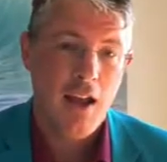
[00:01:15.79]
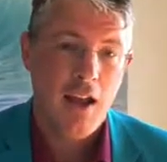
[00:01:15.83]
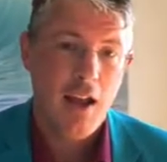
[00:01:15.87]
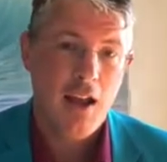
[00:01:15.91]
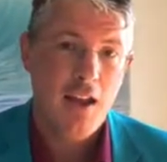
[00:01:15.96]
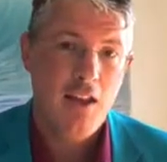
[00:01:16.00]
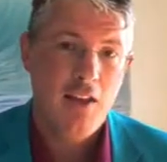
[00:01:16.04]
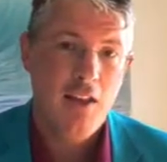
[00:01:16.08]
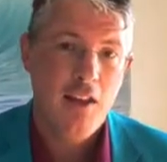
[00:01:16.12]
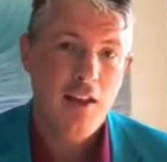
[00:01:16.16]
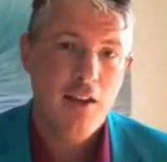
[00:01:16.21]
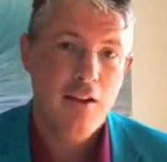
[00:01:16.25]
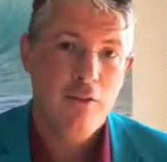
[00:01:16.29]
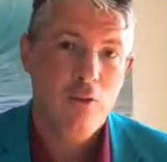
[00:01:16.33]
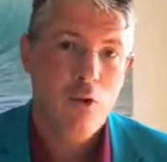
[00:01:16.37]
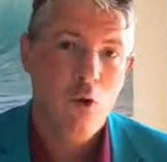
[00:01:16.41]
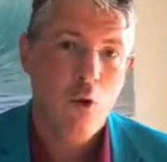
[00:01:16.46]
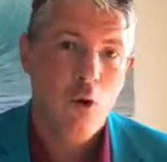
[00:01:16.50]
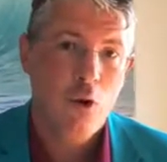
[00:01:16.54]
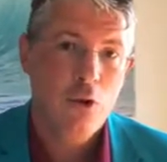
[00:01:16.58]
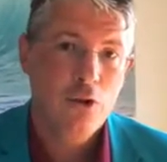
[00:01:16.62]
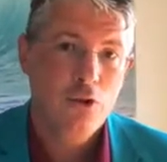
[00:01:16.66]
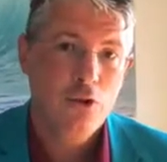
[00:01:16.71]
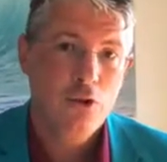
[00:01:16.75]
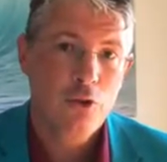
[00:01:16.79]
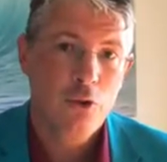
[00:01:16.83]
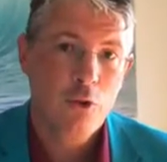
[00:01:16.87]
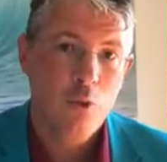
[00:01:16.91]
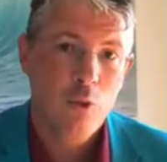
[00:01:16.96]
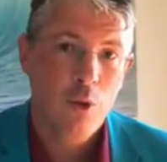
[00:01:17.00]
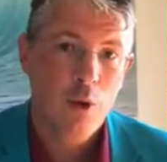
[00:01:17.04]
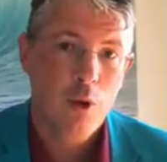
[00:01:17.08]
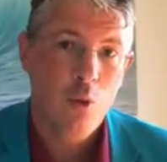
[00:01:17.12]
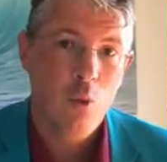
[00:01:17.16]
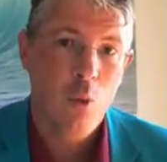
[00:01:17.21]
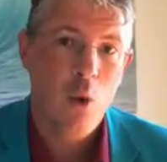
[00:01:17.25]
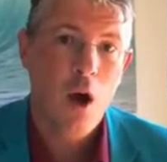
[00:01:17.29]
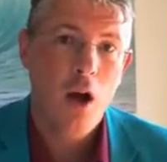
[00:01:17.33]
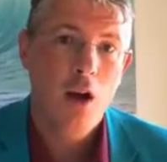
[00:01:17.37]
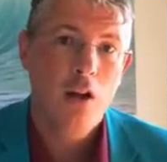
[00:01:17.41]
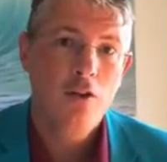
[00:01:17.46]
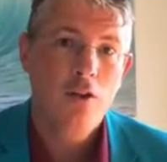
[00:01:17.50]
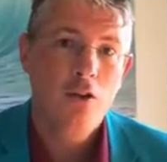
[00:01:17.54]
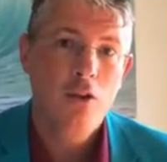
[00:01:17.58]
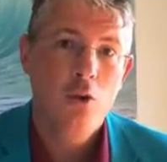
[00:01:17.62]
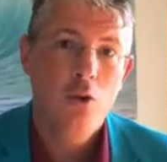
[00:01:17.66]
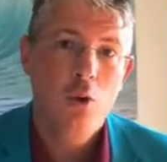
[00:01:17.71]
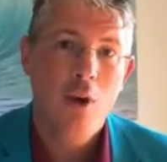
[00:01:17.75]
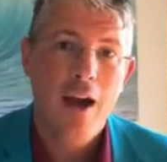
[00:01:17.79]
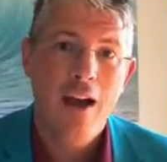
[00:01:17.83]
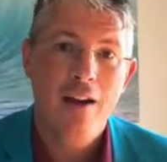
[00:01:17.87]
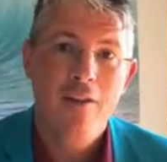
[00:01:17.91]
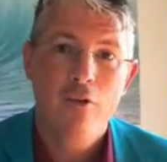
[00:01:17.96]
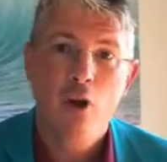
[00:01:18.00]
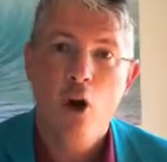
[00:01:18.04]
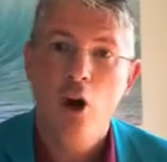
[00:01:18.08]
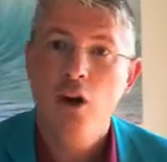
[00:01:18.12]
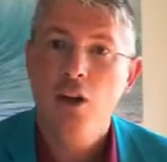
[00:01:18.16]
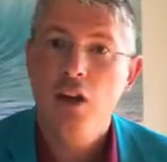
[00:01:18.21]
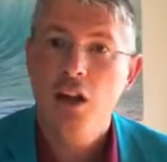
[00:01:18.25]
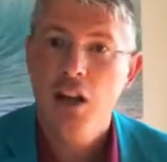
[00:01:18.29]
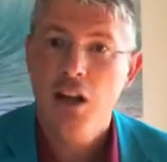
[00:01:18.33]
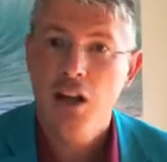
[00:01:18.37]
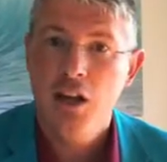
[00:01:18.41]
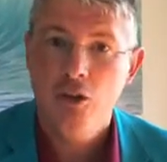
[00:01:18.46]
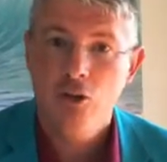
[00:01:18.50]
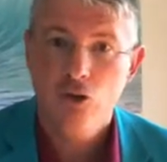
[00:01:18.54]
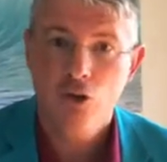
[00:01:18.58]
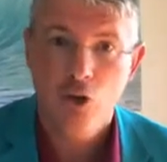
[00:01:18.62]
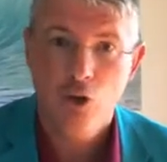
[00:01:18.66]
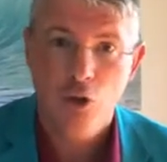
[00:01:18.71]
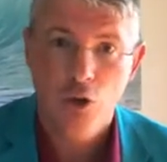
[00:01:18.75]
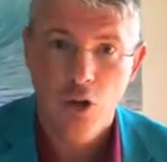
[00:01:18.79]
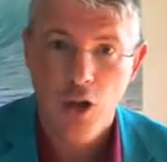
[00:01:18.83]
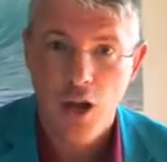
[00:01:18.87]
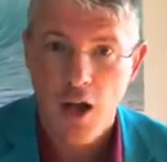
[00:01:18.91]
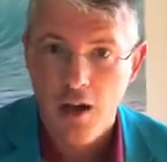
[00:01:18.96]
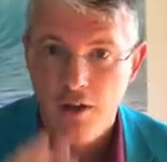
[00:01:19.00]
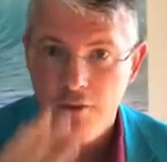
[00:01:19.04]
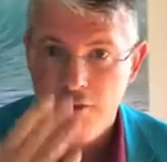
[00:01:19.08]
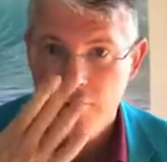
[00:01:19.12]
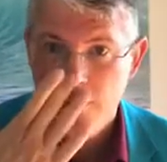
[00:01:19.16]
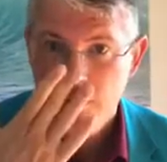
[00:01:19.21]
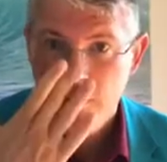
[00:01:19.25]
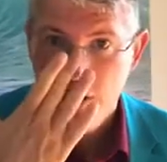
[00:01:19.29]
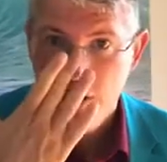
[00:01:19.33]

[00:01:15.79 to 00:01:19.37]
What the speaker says: And then, of course, we want to have unconditional love.